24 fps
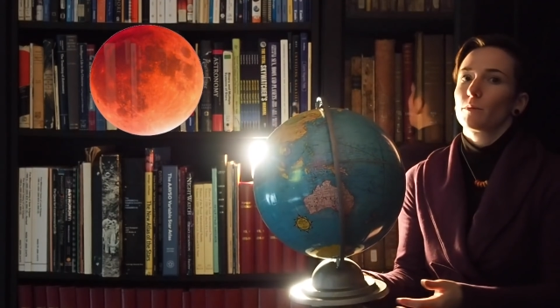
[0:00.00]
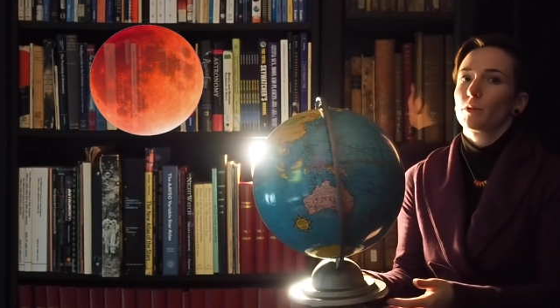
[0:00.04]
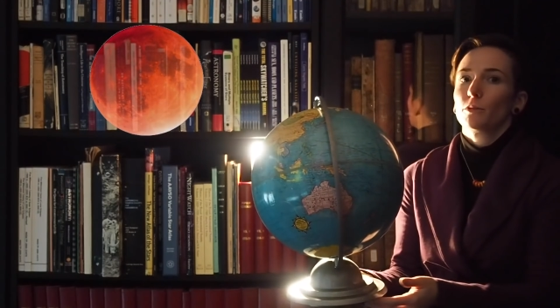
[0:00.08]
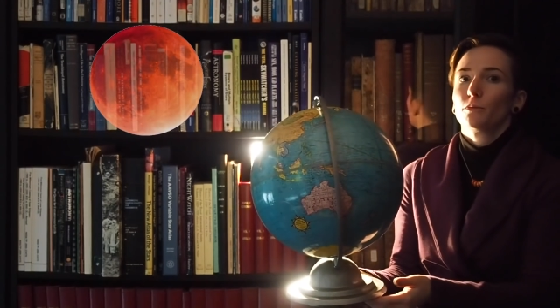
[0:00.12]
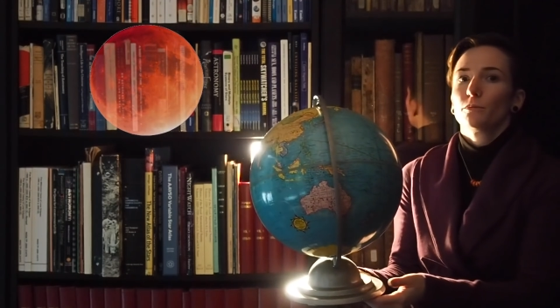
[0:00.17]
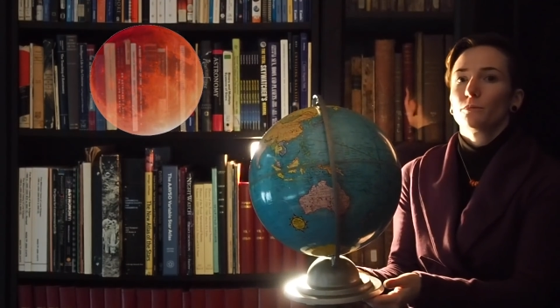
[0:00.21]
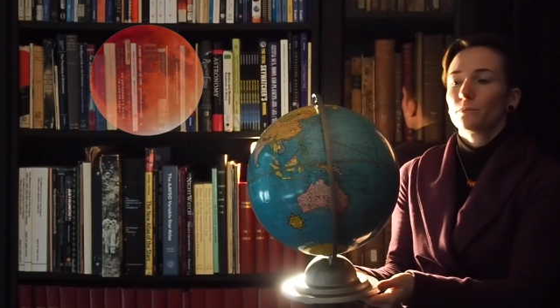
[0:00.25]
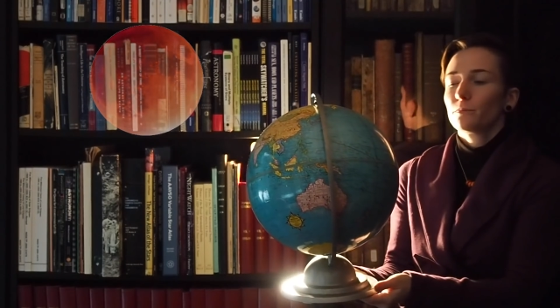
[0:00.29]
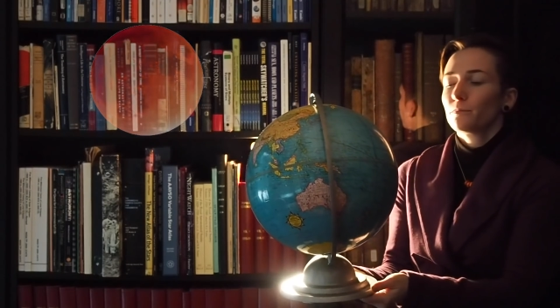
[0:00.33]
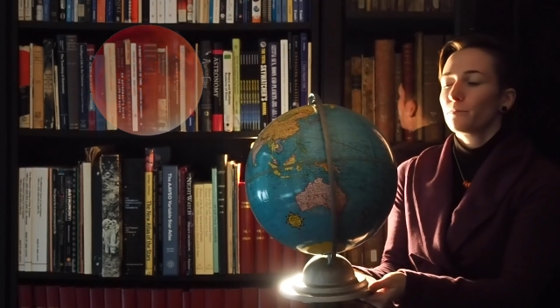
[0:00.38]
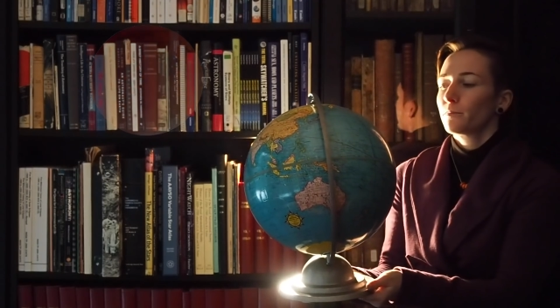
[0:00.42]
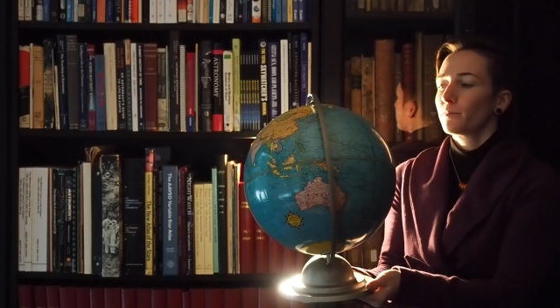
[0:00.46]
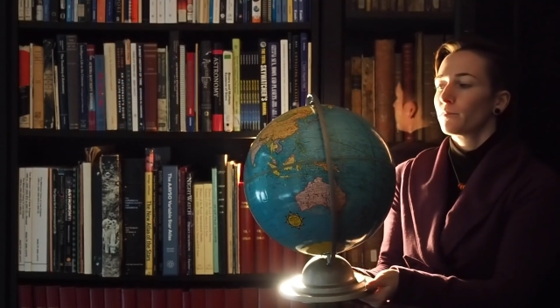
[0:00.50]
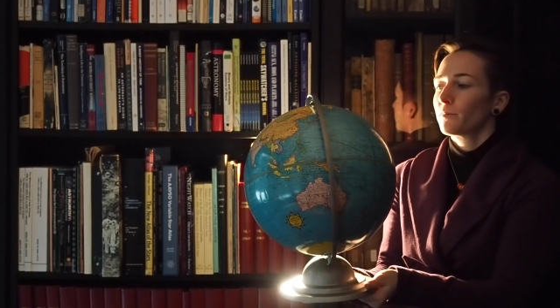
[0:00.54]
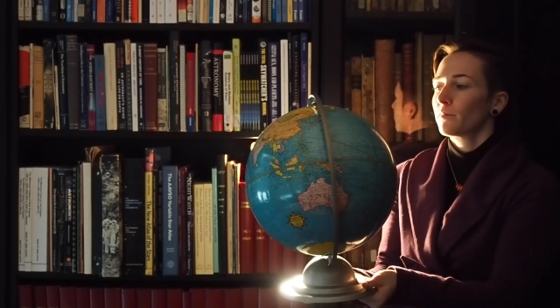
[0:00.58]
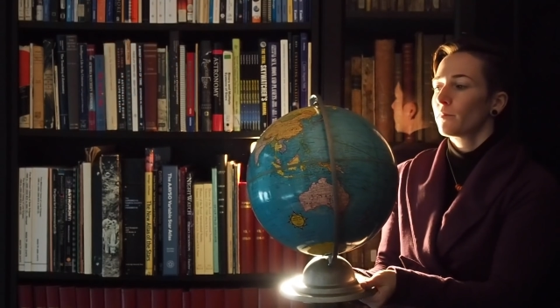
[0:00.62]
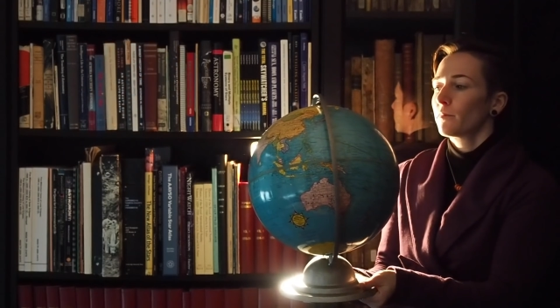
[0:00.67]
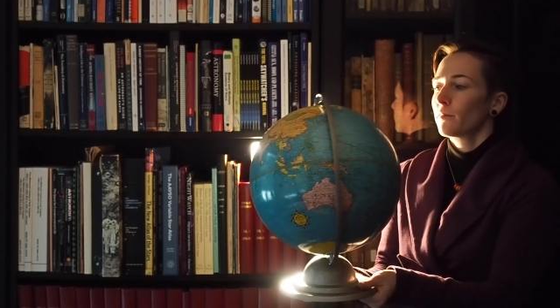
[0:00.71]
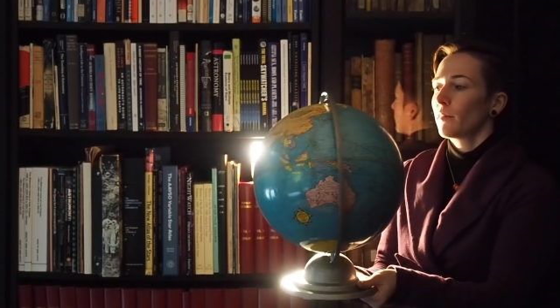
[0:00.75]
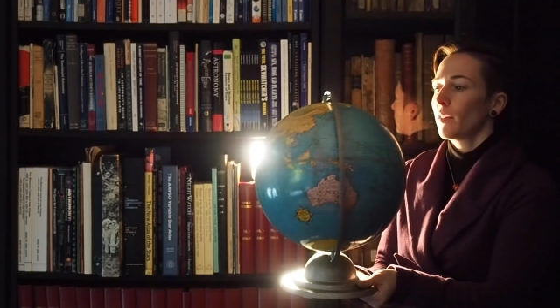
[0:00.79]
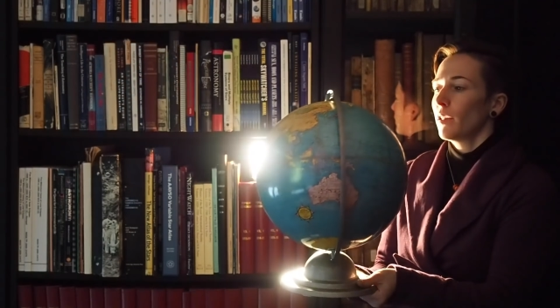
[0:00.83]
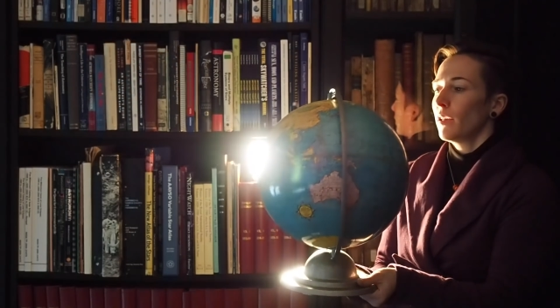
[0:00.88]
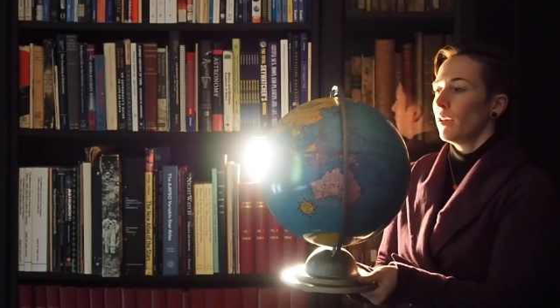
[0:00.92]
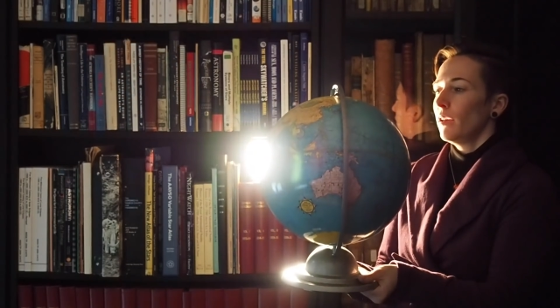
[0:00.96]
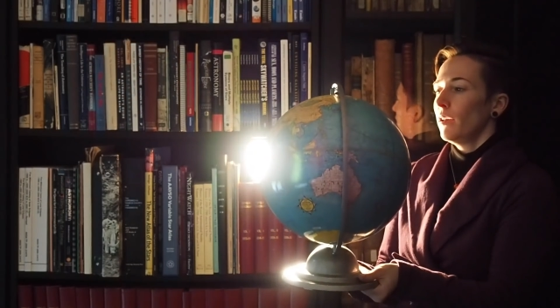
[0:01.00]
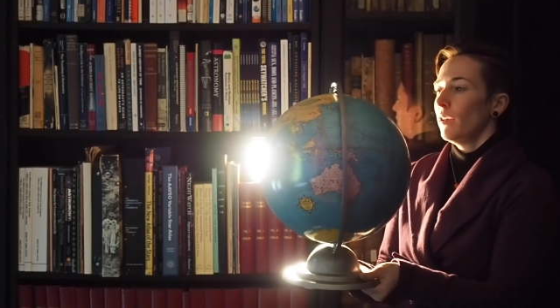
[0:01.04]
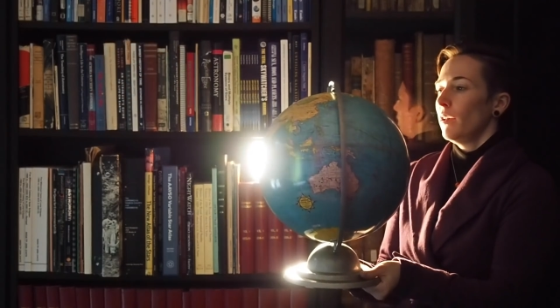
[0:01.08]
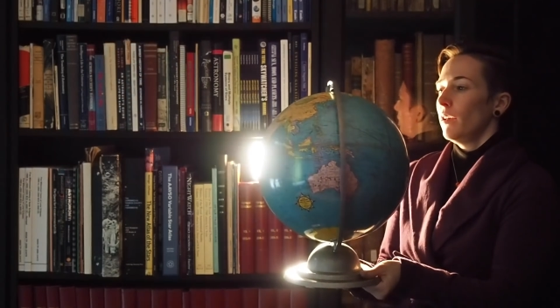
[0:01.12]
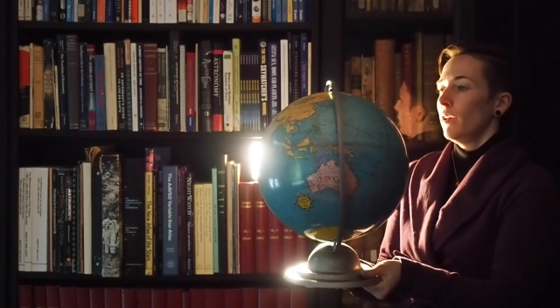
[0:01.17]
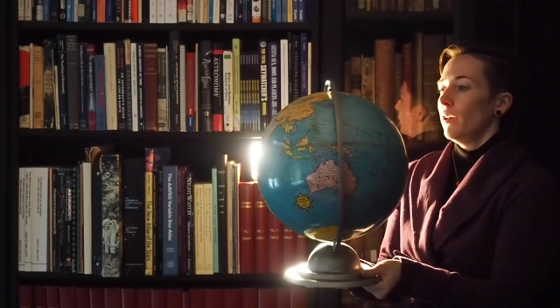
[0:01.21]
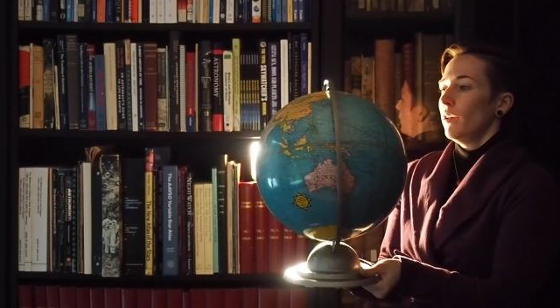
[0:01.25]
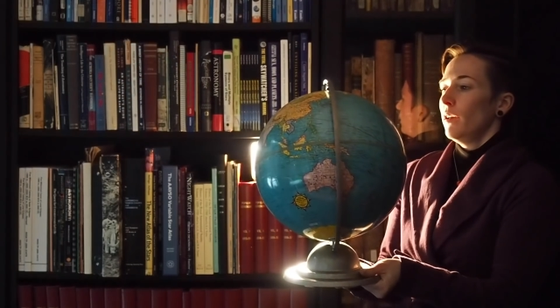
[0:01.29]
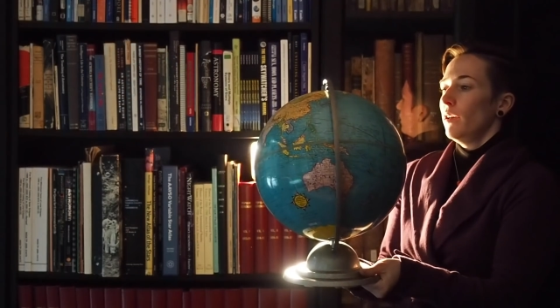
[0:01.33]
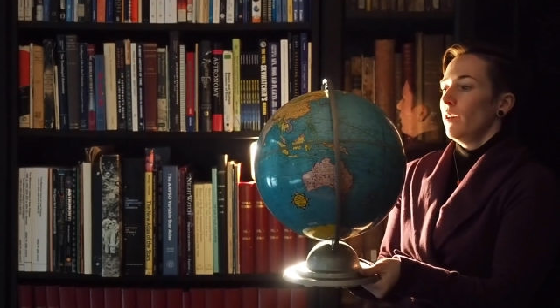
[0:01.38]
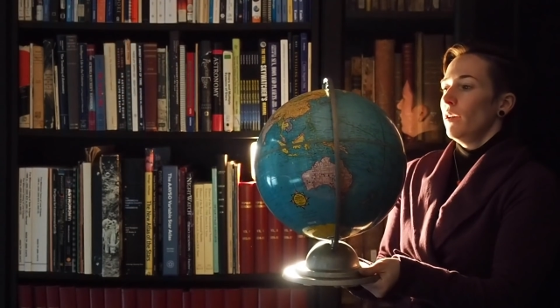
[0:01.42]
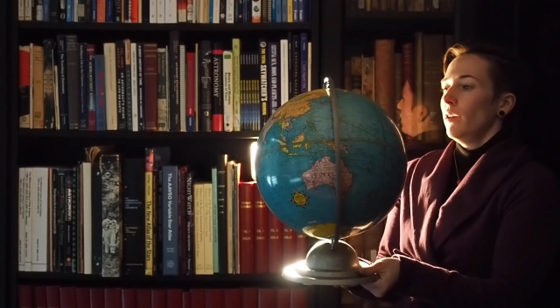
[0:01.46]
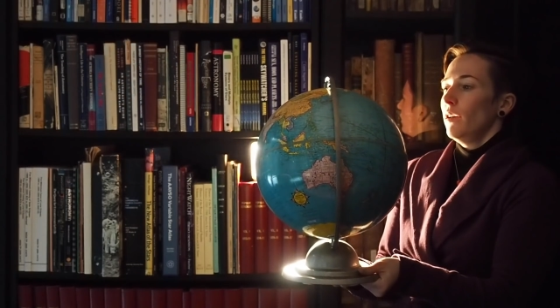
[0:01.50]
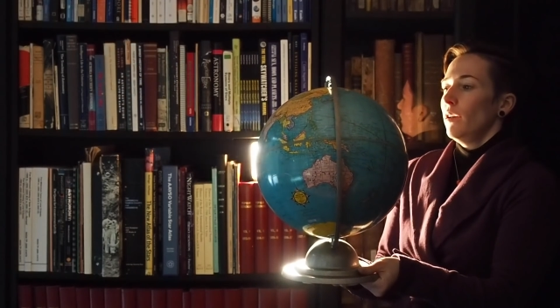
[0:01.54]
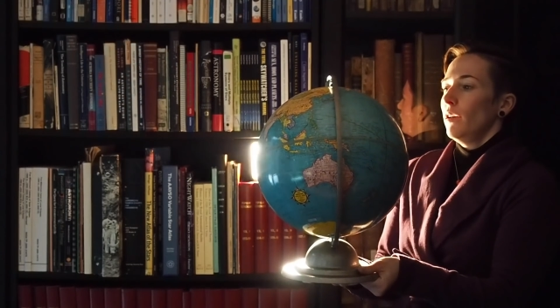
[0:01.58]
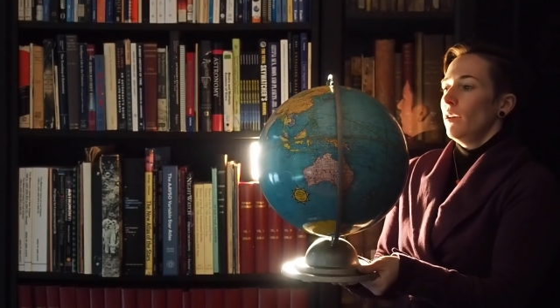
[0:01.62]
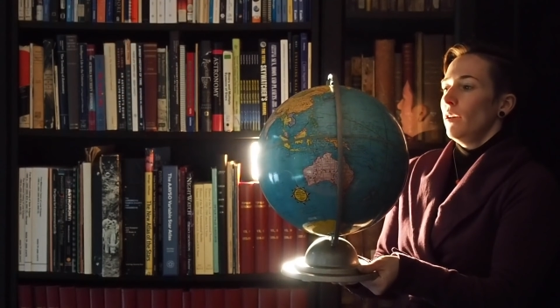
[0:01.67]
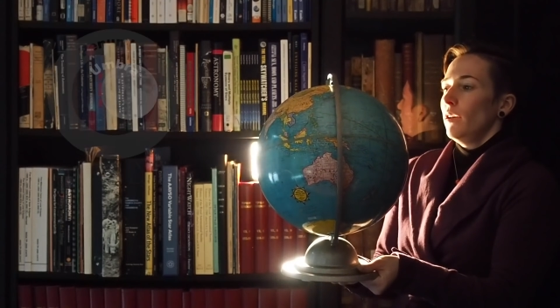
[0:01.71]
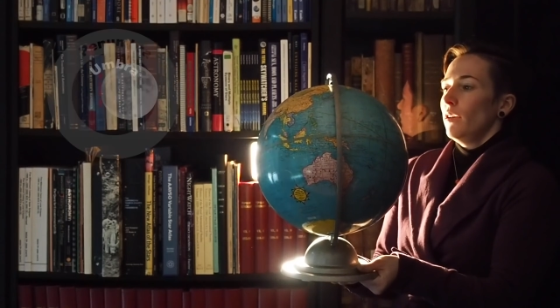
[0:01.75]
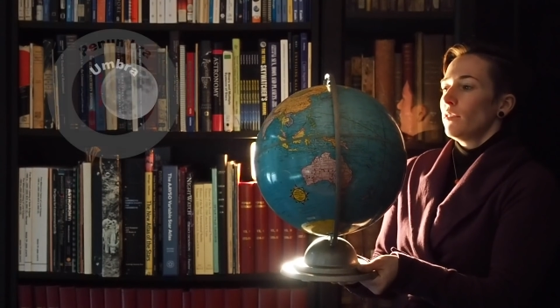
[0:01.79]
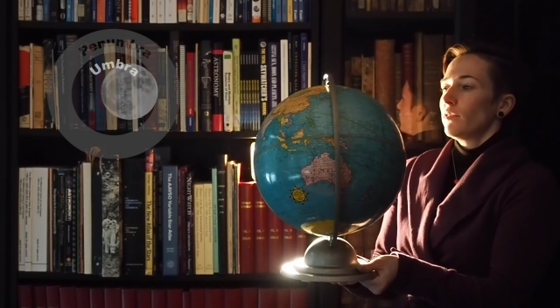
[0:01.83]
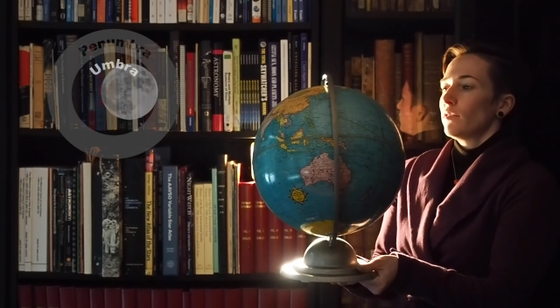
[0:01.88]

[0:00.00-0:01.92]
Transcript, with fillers: moon.